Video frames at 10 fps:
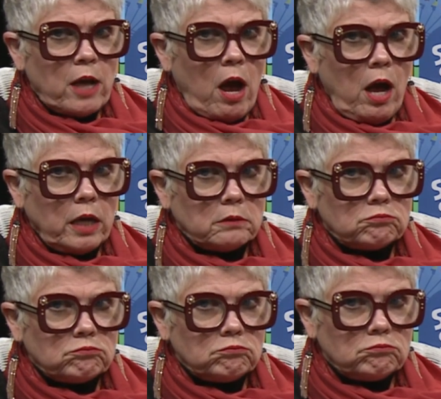on.
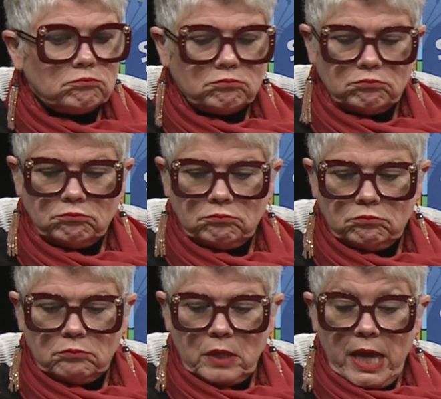
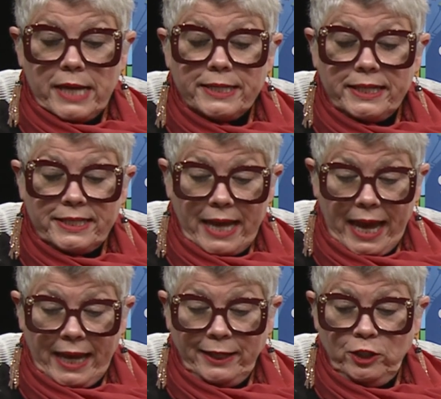
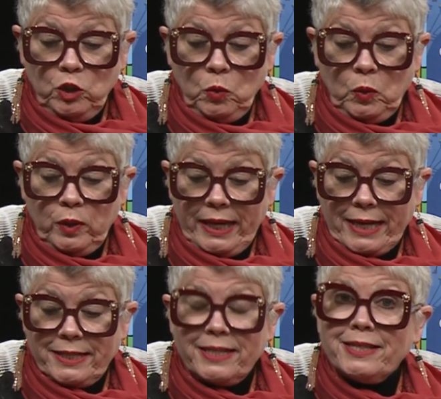Today, you will
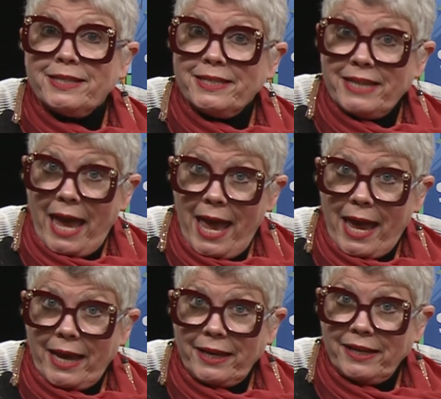get to
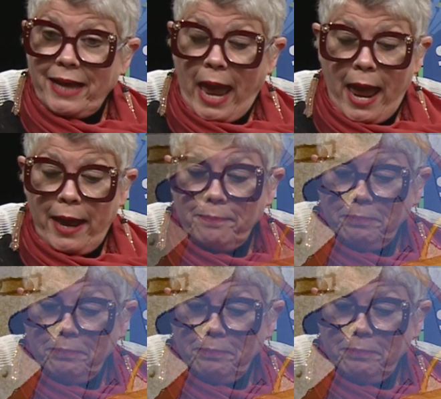stay and